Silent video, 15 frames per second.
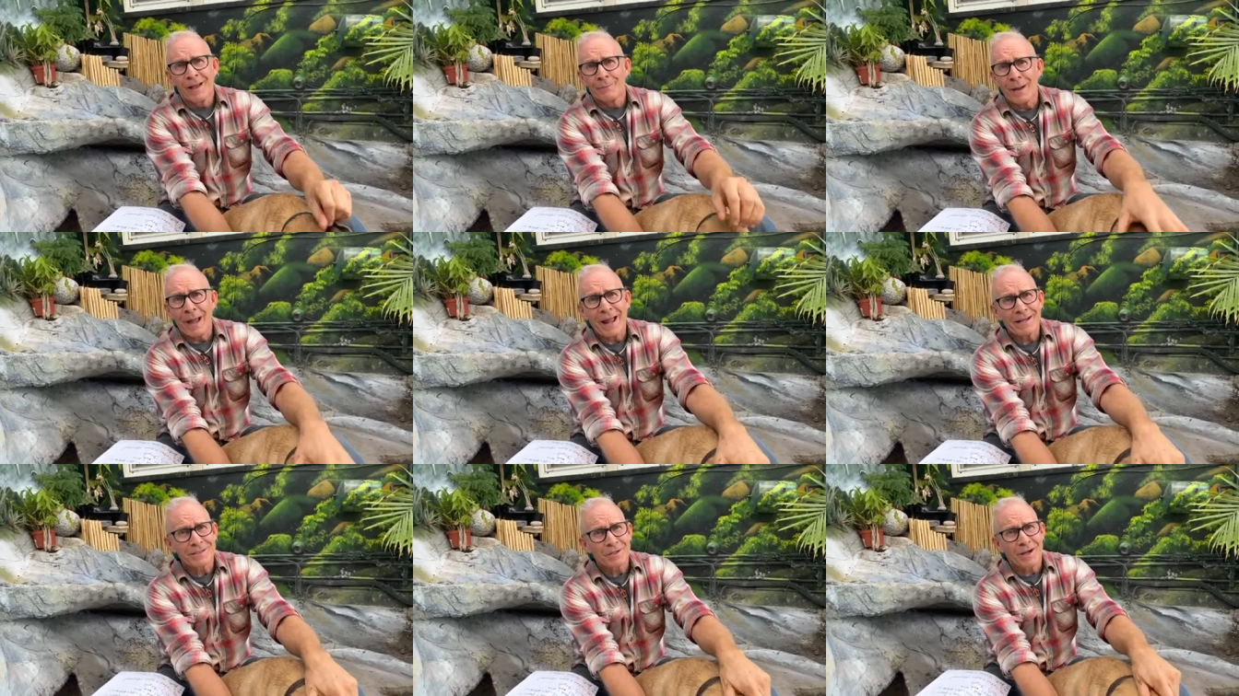
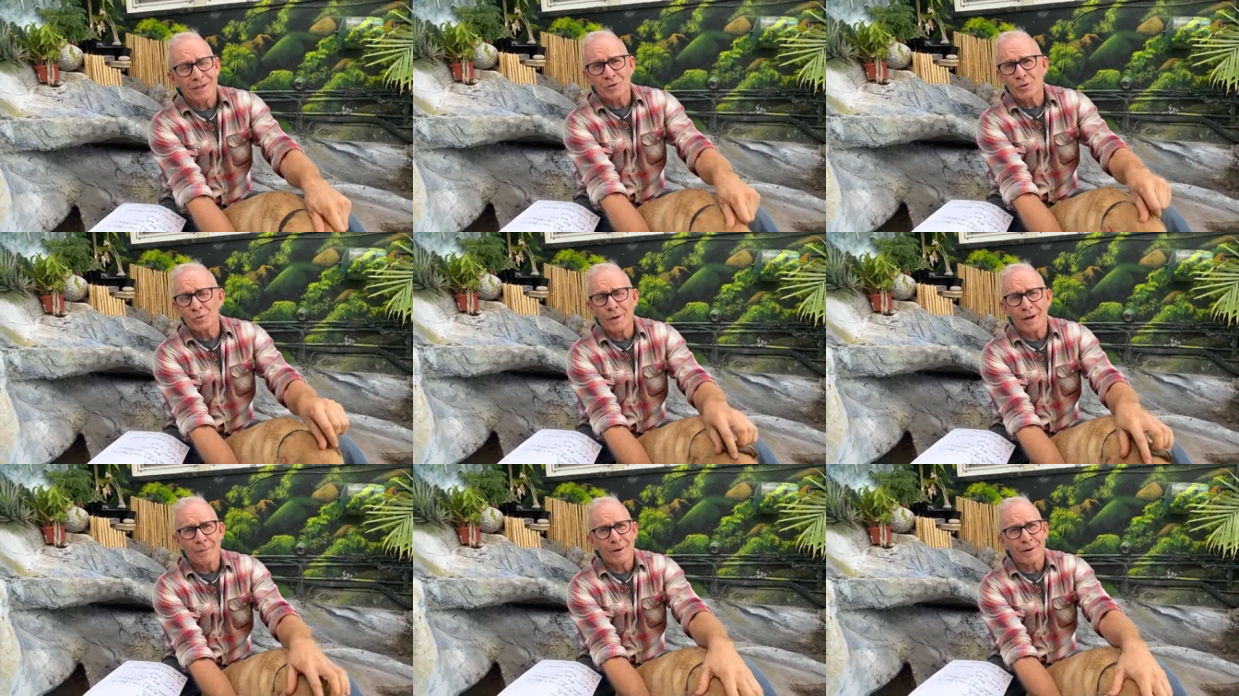Max got
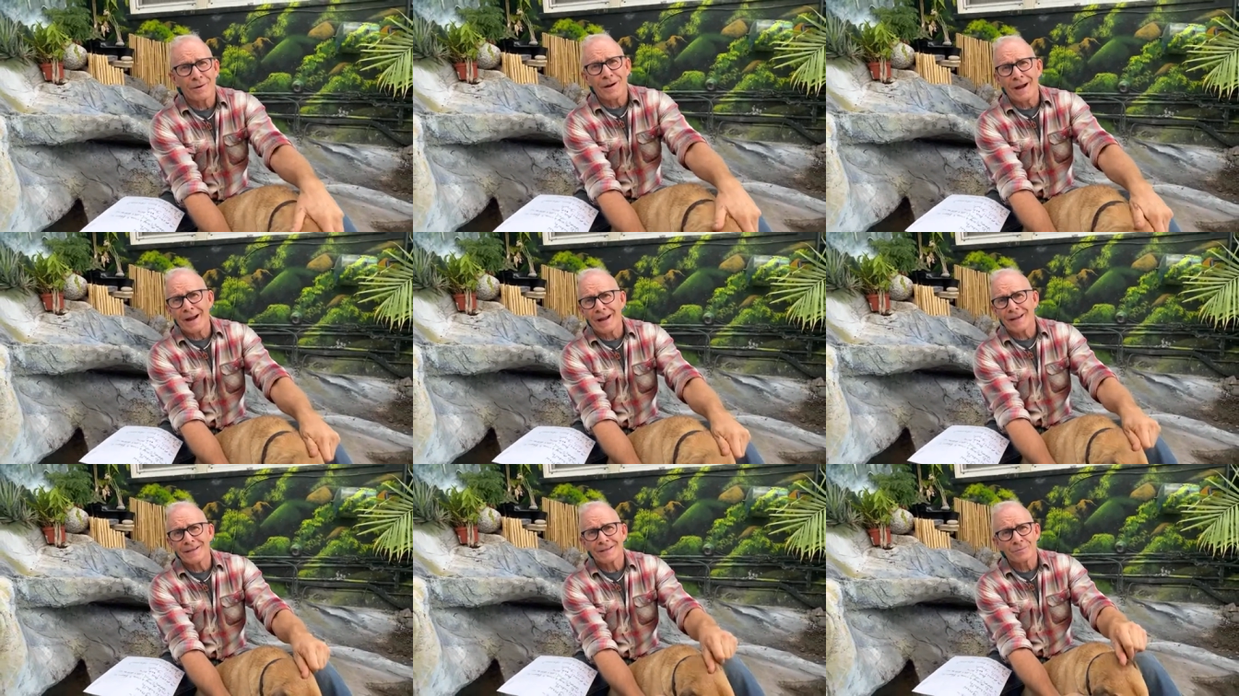2
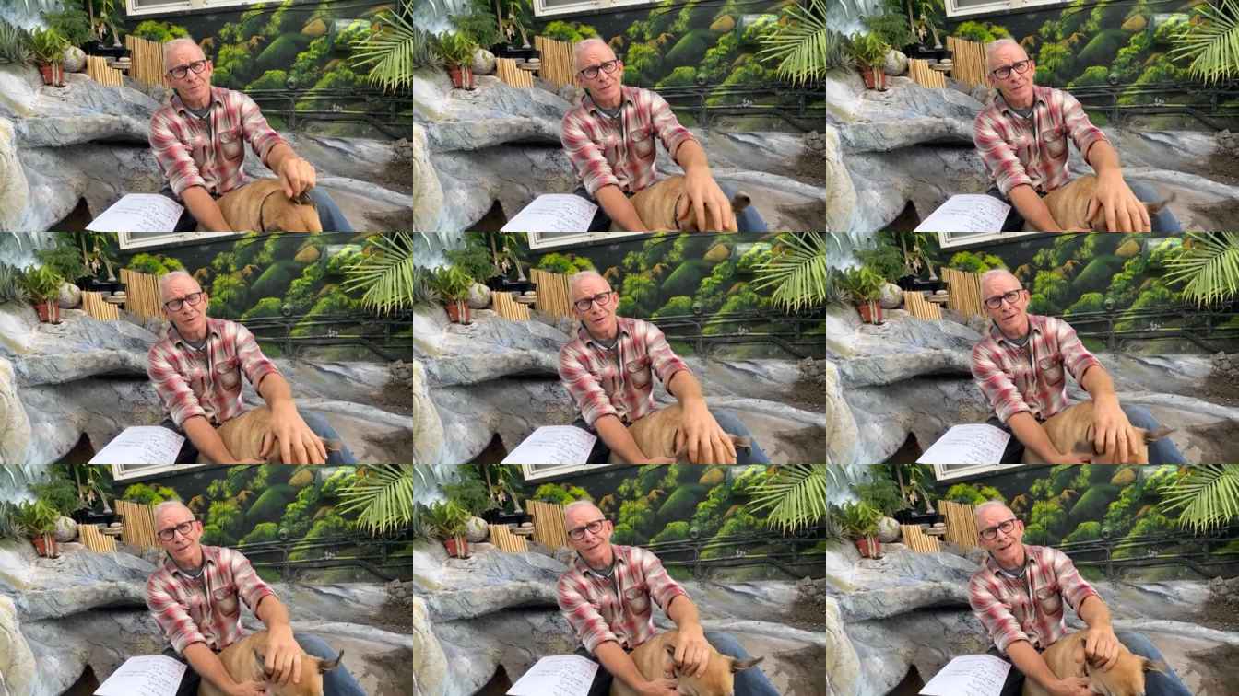MRIs. We
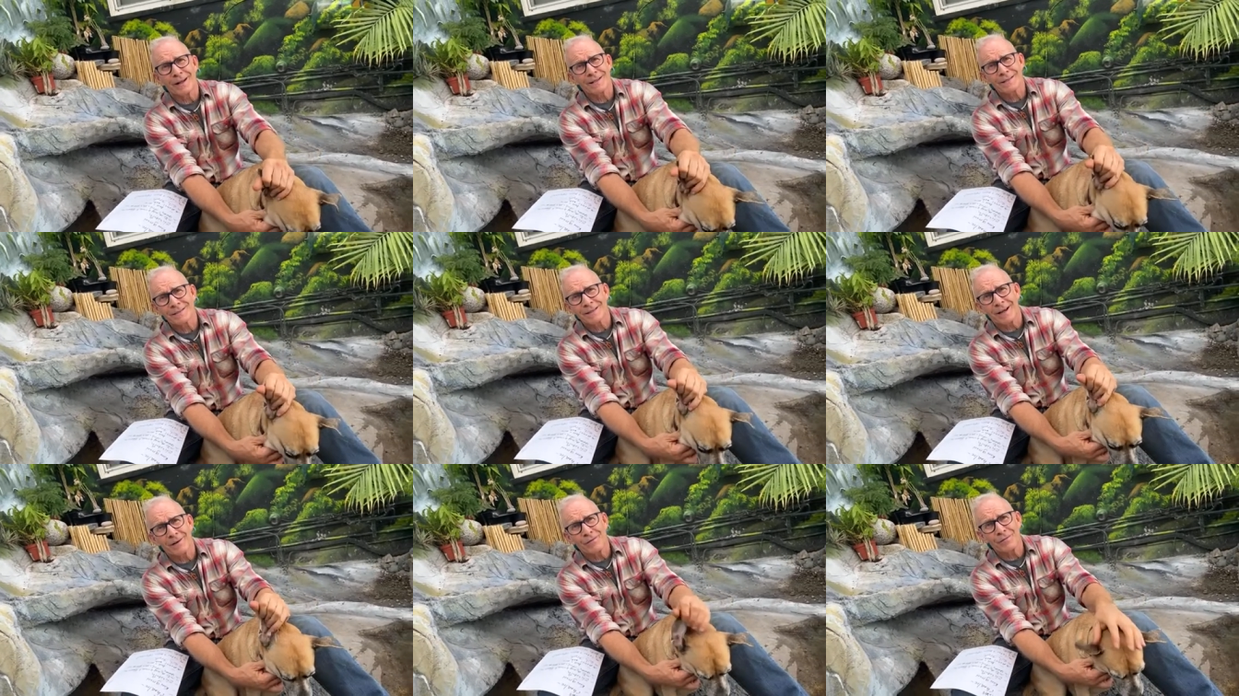learn a lot of
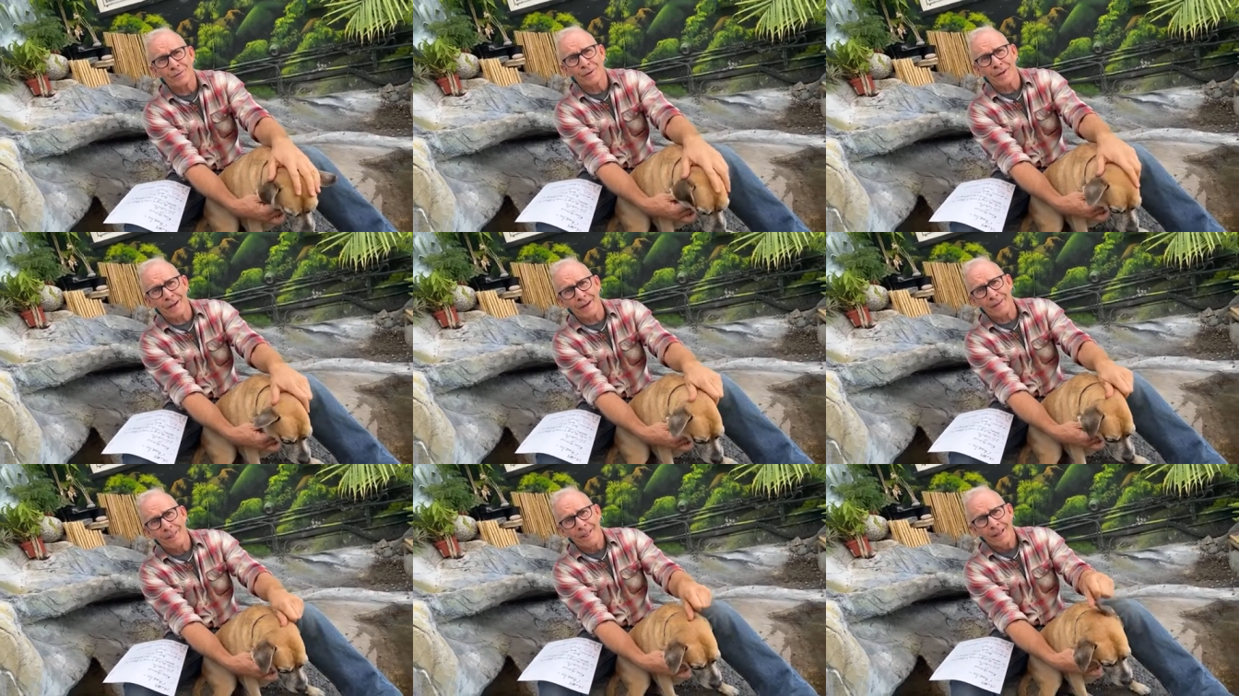stuff,
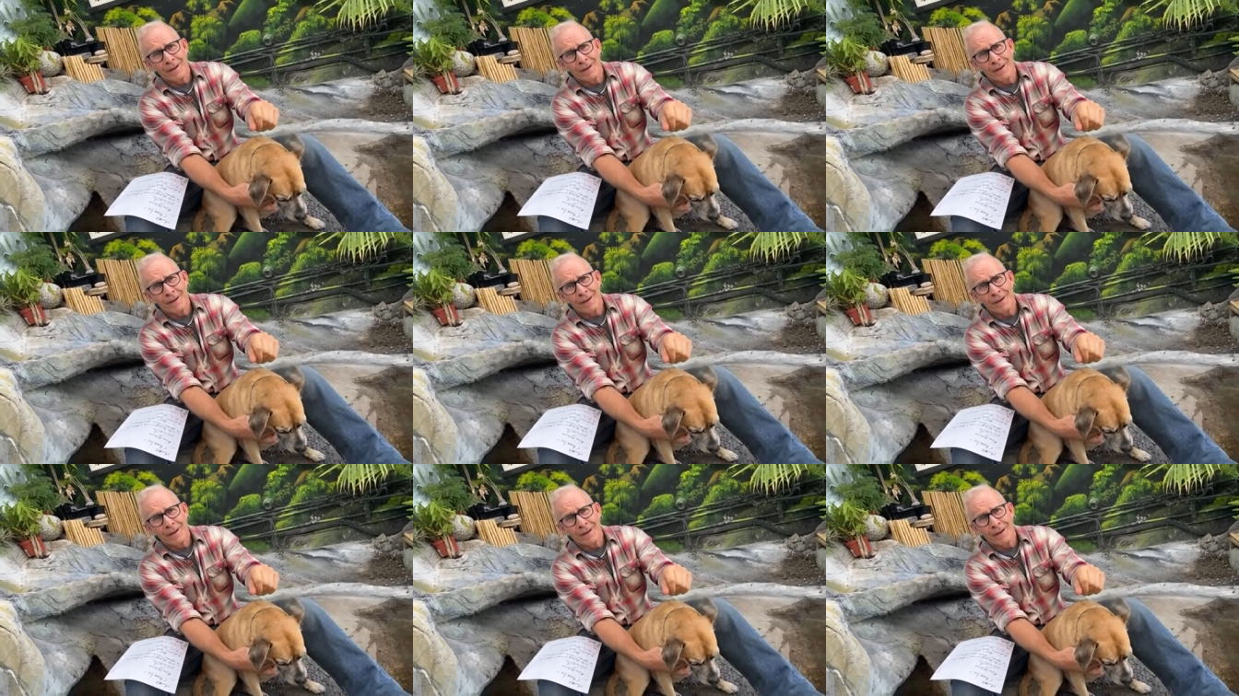okay?